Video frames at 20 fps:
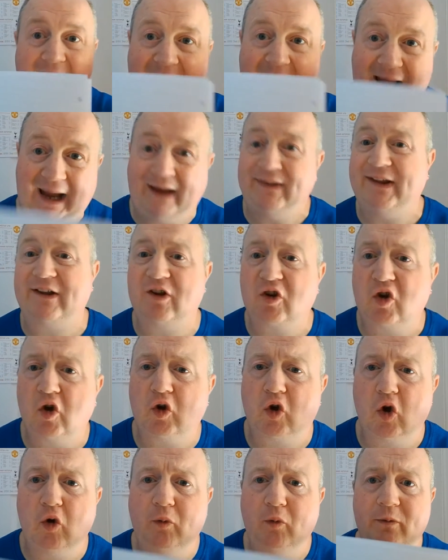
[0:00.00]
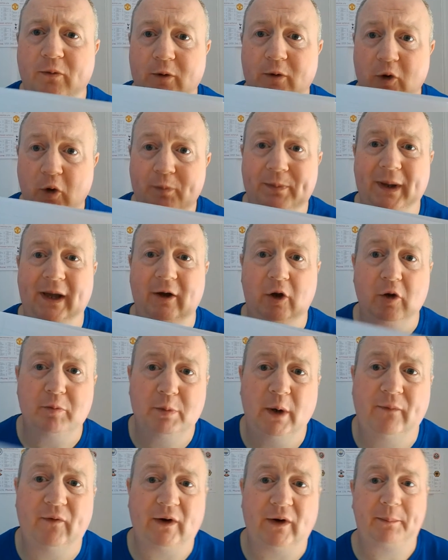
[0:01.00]
I think this could be a good
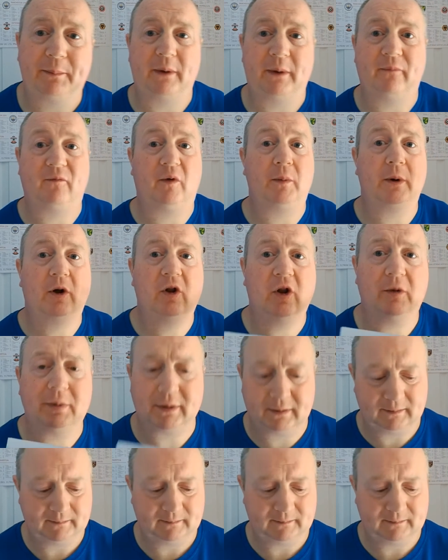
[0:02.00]
move for Liverpool Football Club.